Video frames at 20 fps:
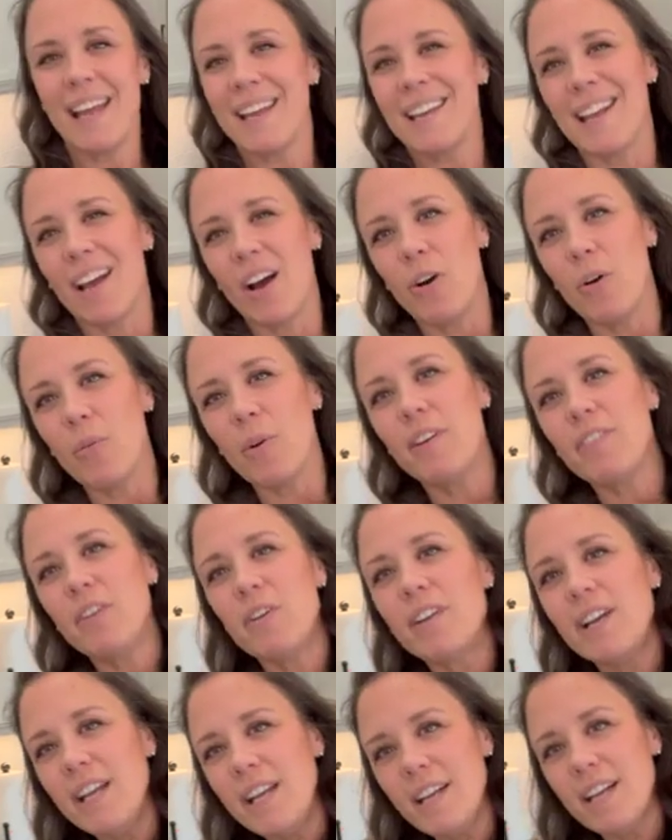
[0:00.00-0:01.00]
Now, if
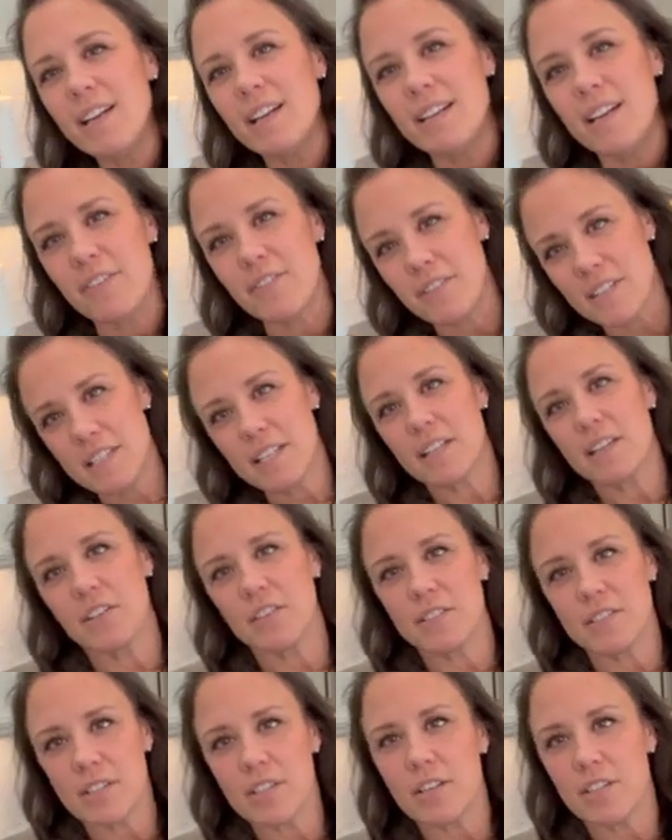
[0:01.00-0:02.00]
you're eating in a deficit,
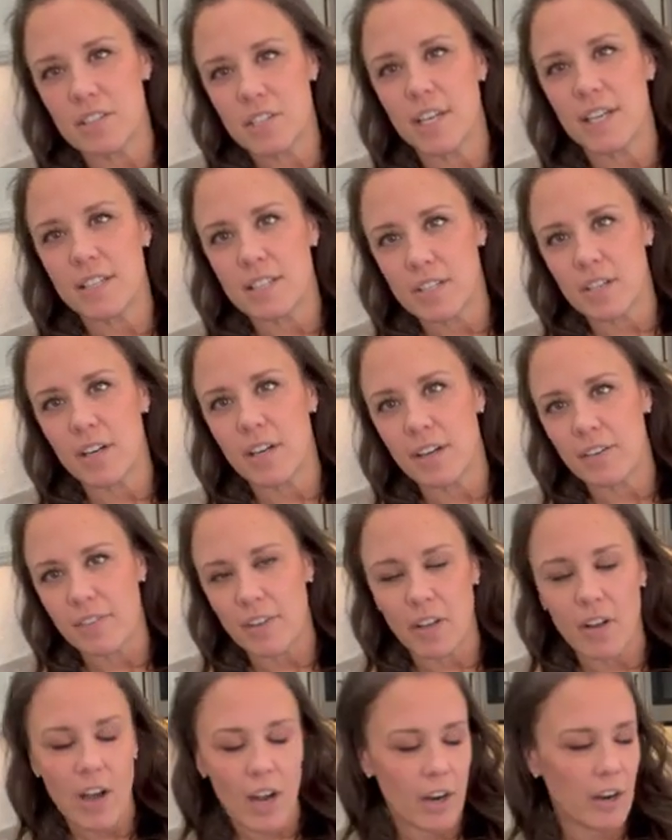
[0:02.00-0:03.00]
there's a good chance you're gonna
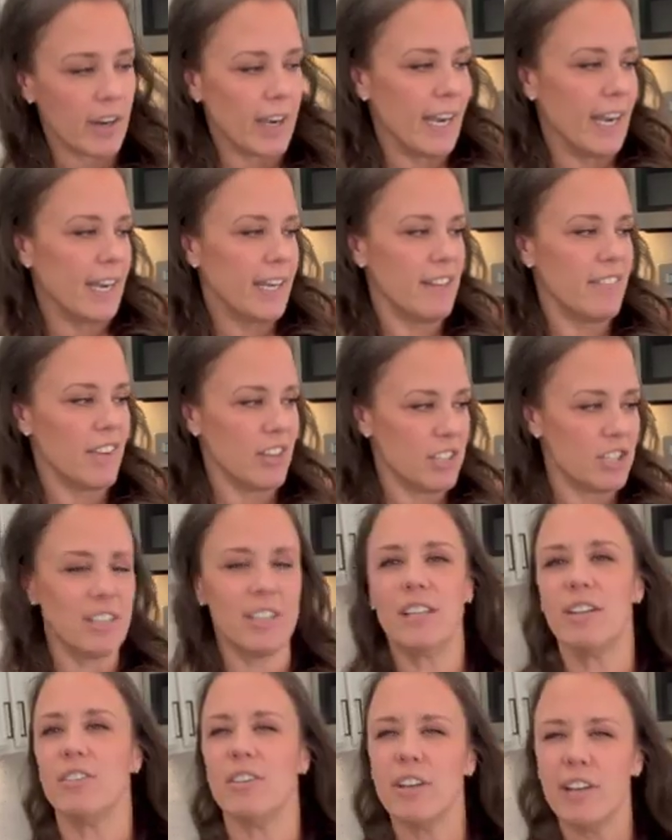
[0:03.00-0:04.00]
feel hungry and eventually,
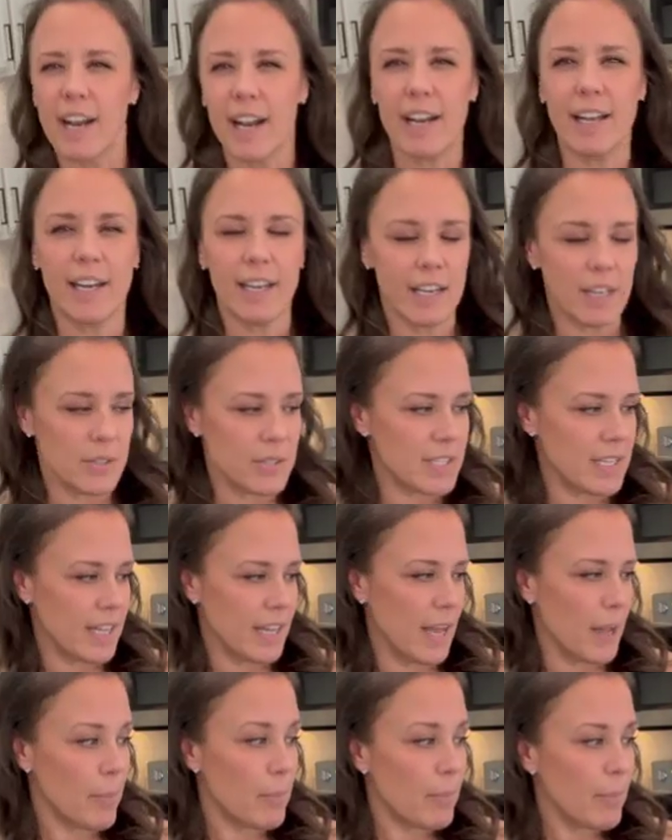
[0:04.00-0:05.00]
you know, you kind of get used to
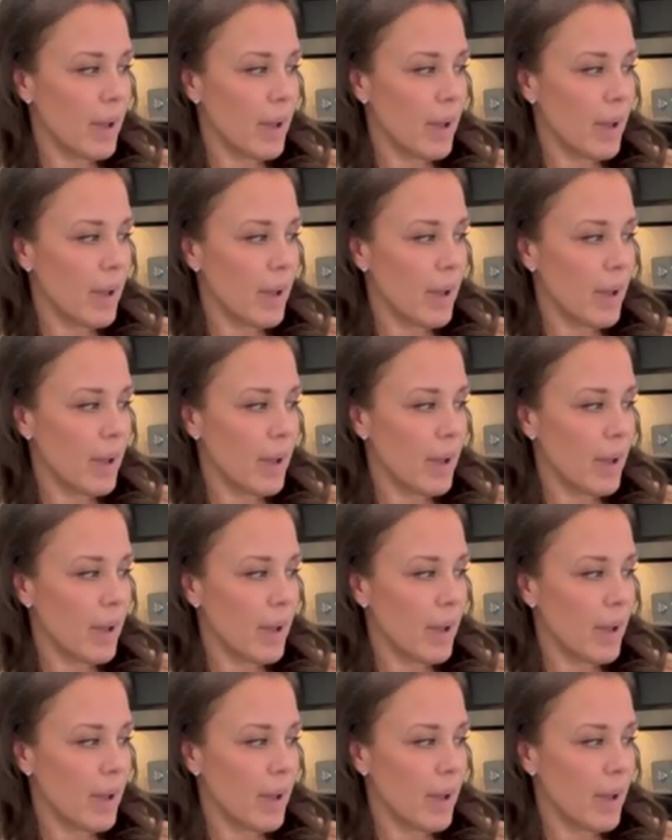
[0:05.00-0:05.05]
that.